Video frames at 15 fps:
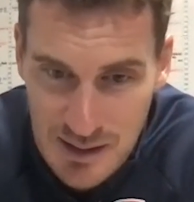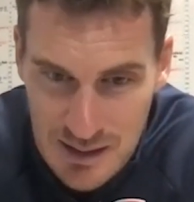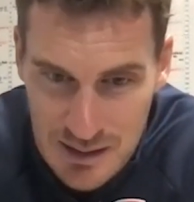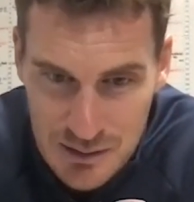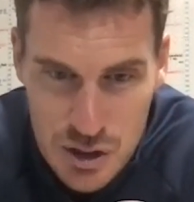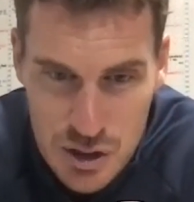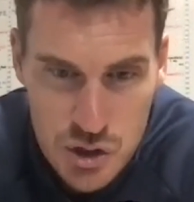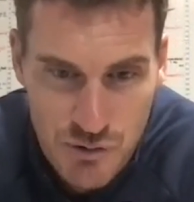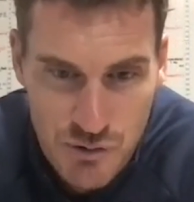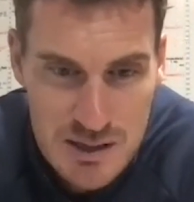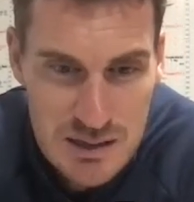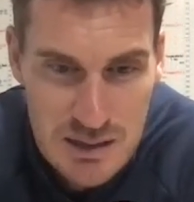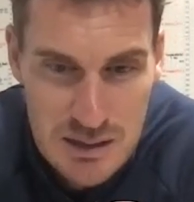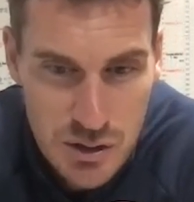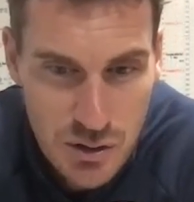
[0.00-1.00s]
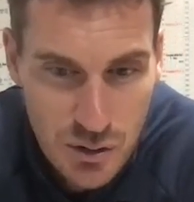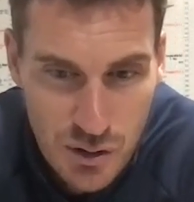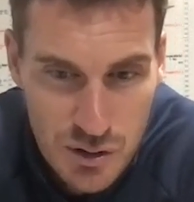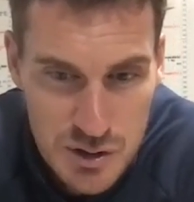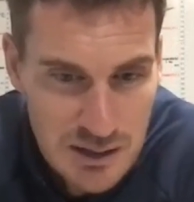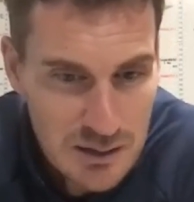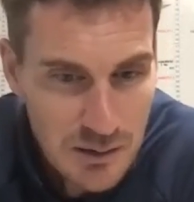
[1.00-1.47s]
the, stress it has
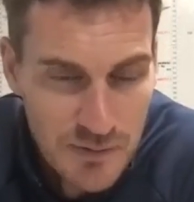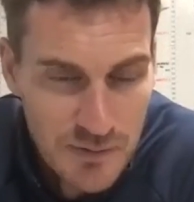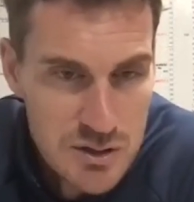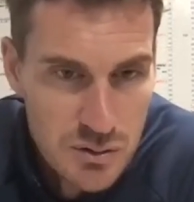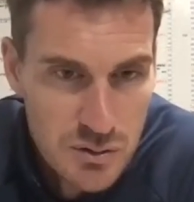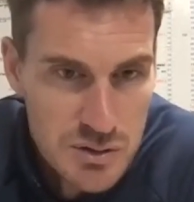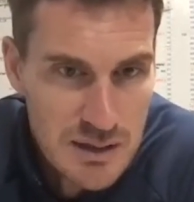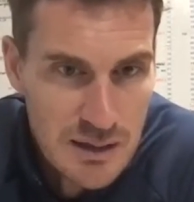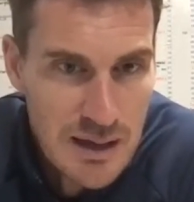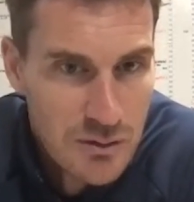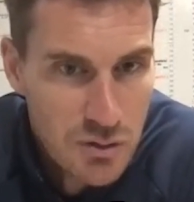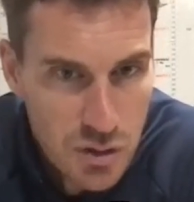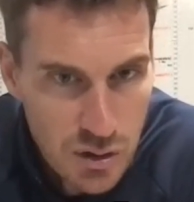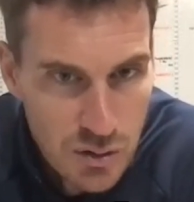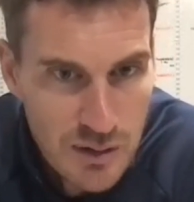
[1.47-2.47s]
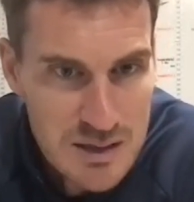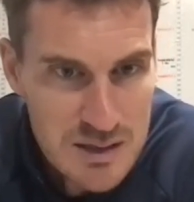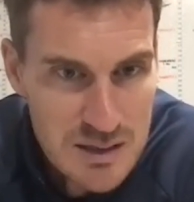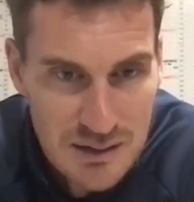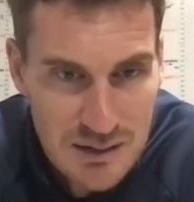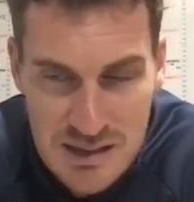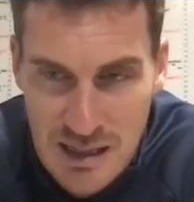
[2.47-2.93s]
caused individuals and units
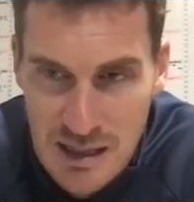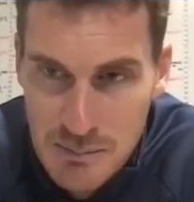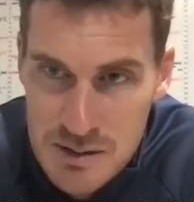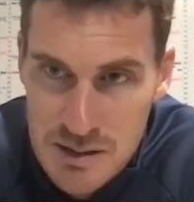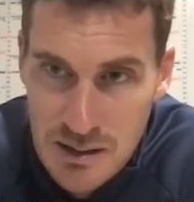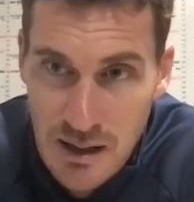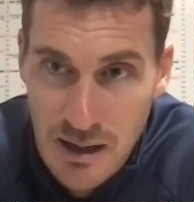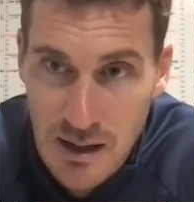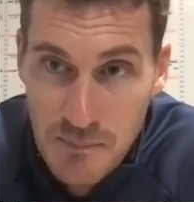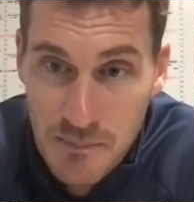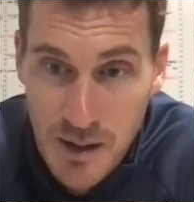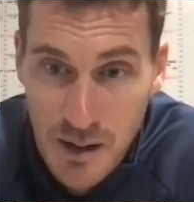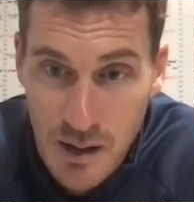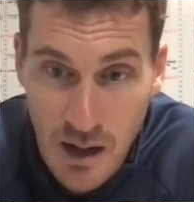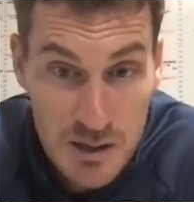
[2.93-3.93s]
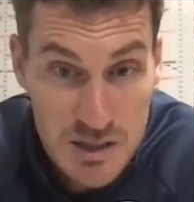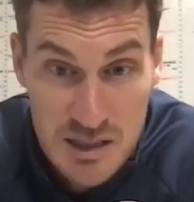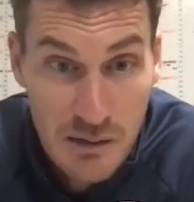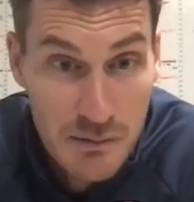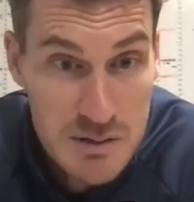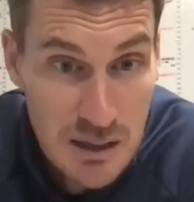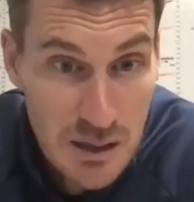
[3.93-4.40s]
and teams, um,
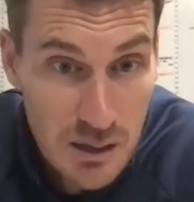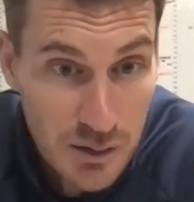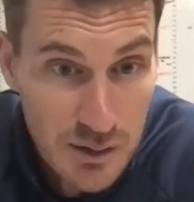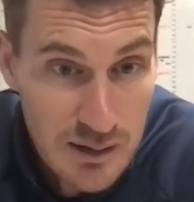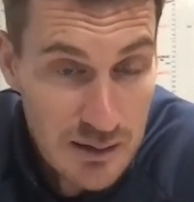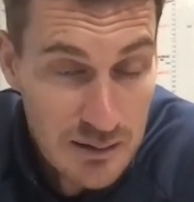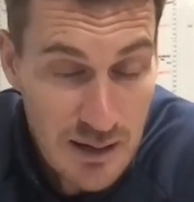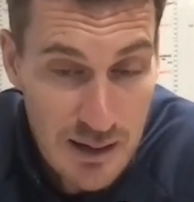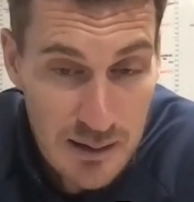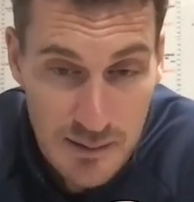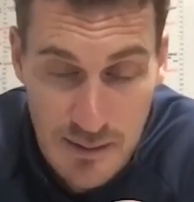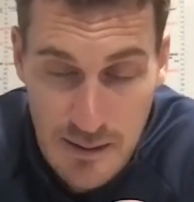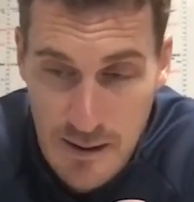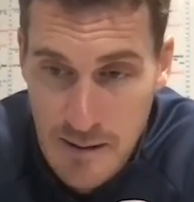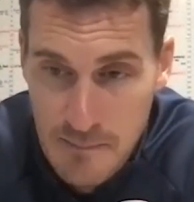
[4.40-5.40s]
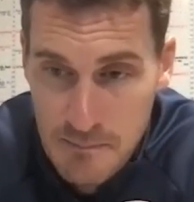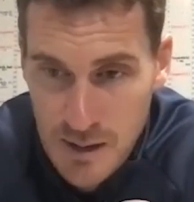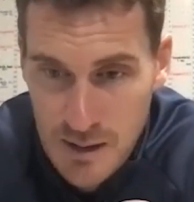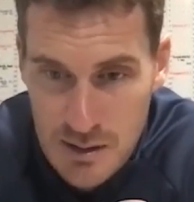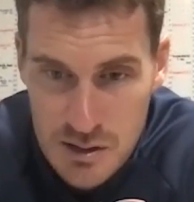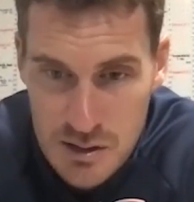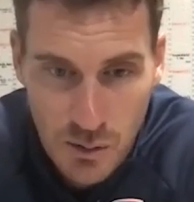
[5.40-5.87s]
ourselves included in that. Um,
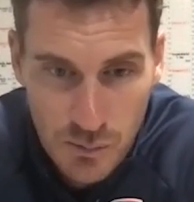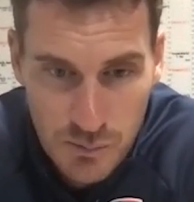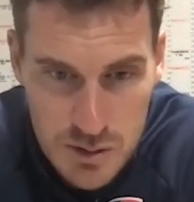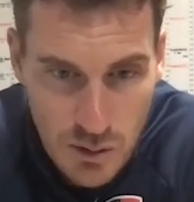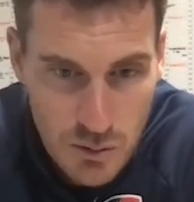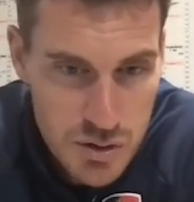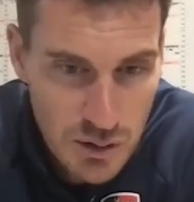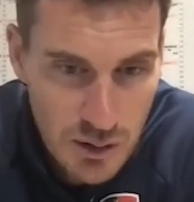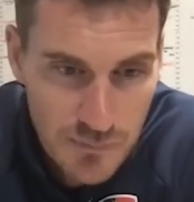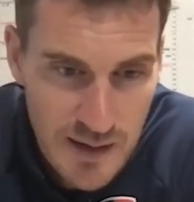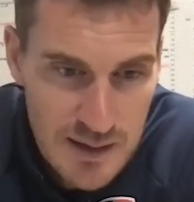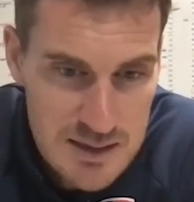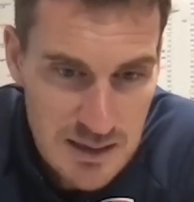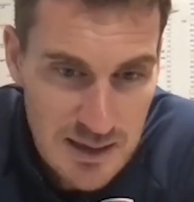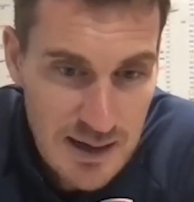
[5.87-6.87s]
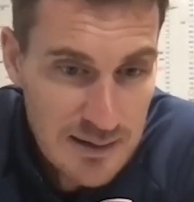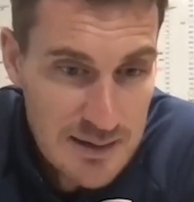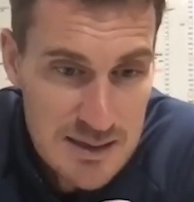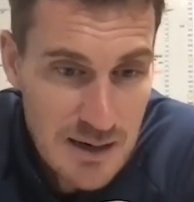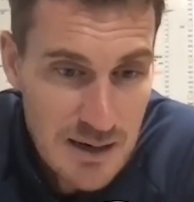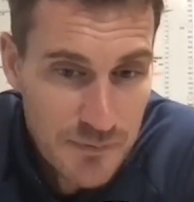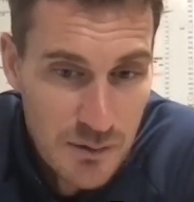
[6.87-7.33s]
so social events like
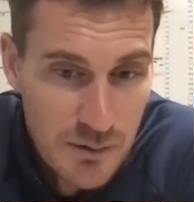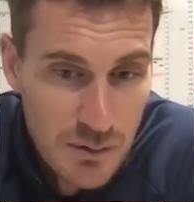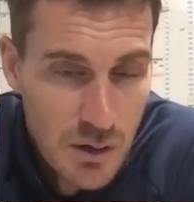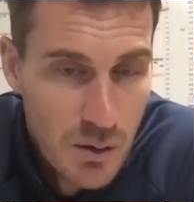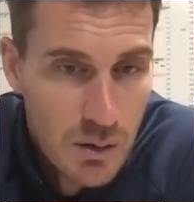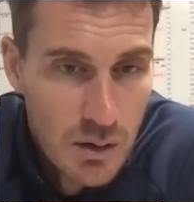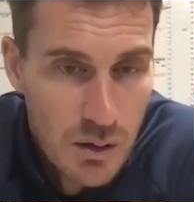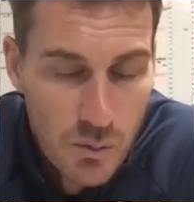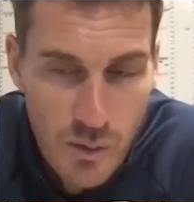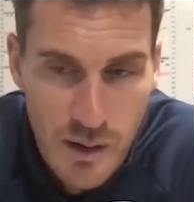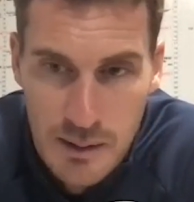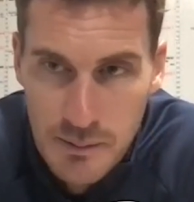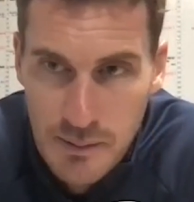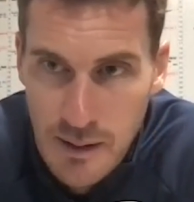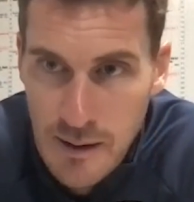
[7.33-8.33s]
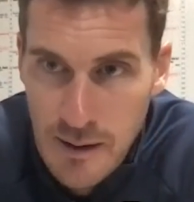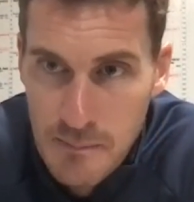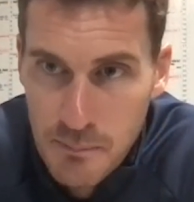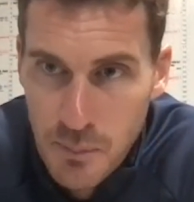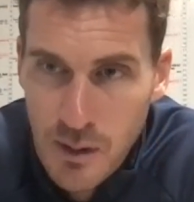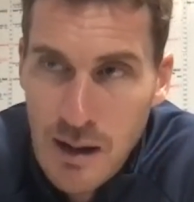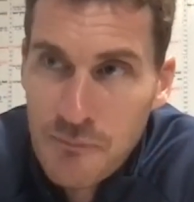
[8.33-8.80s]
this afternoon go a long way. Um,
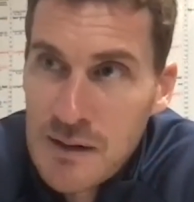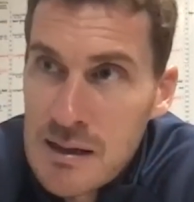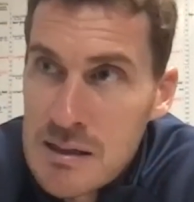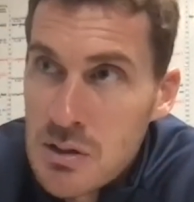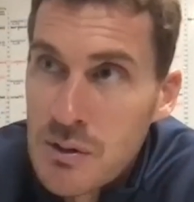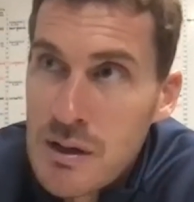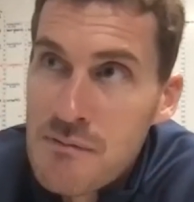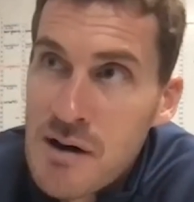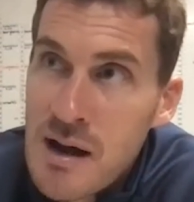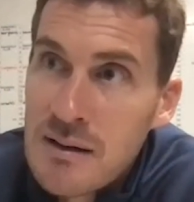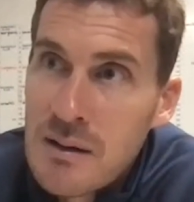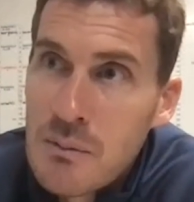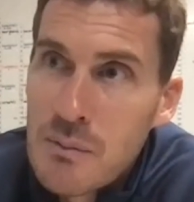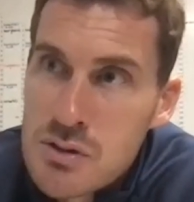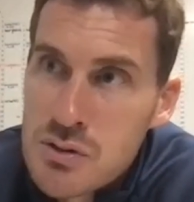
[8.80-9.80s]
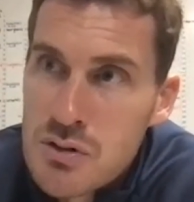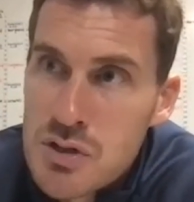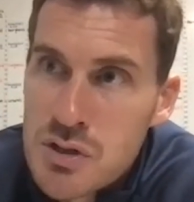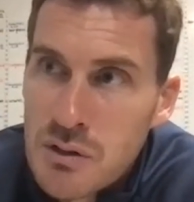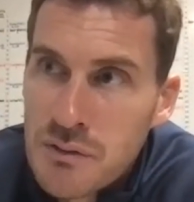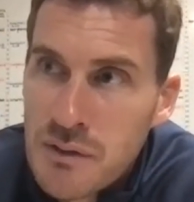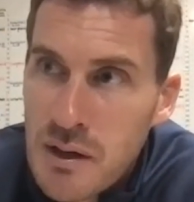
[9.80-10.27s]
but I think it's only right that we
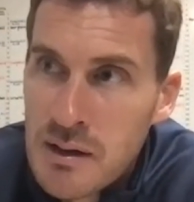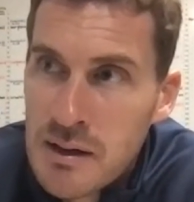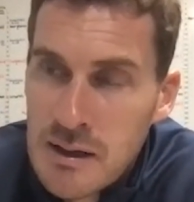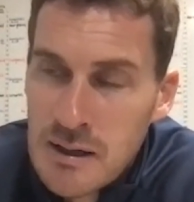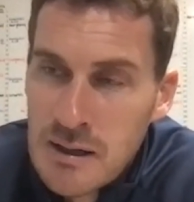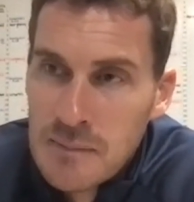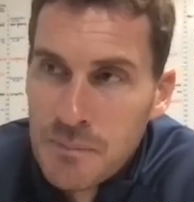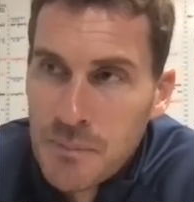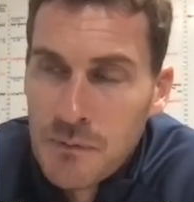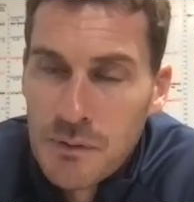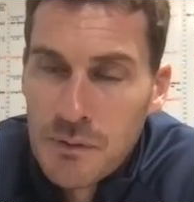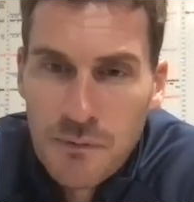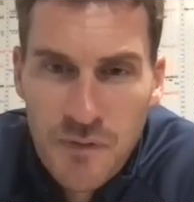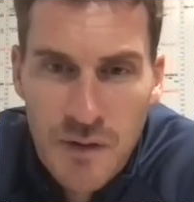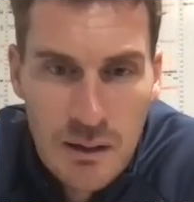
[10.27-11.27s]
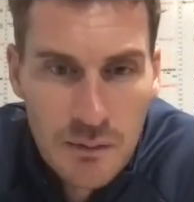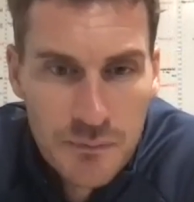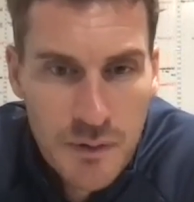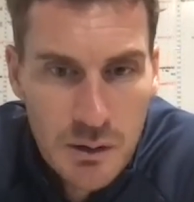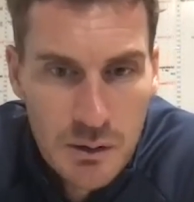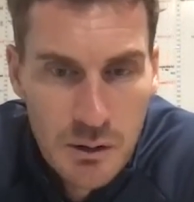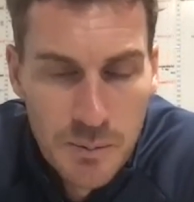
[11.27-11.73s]
touch on the, the, the feel of
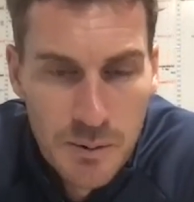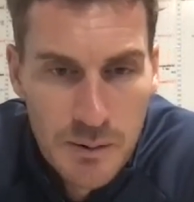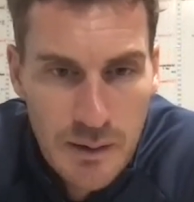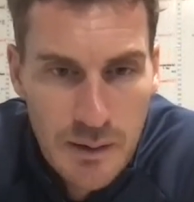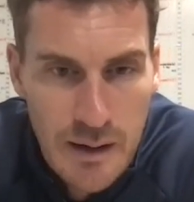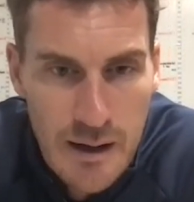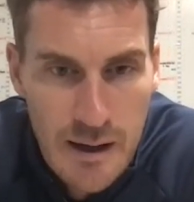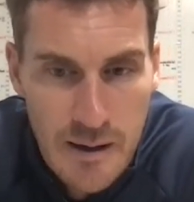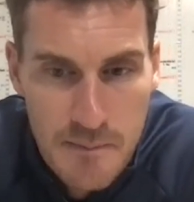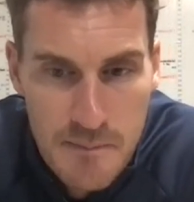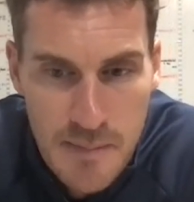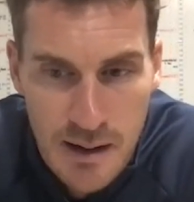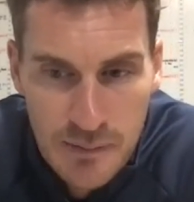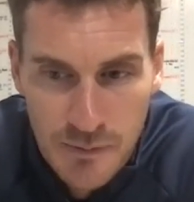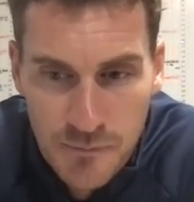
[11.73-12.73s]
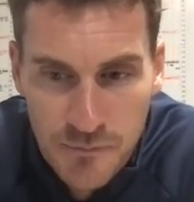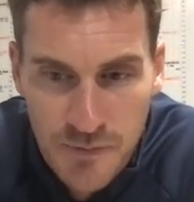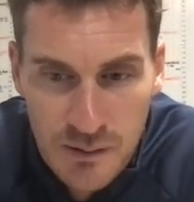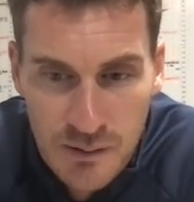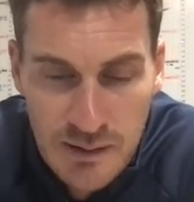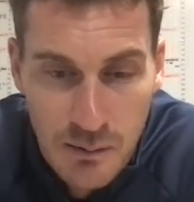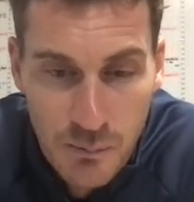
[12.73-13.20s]
the club and the
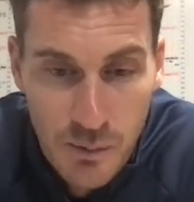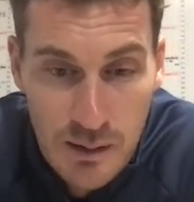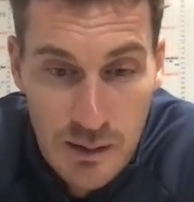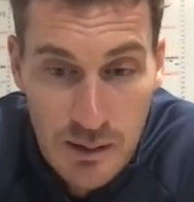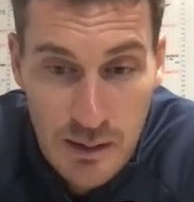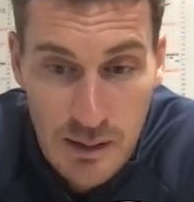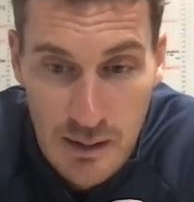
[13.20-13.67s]
feel that we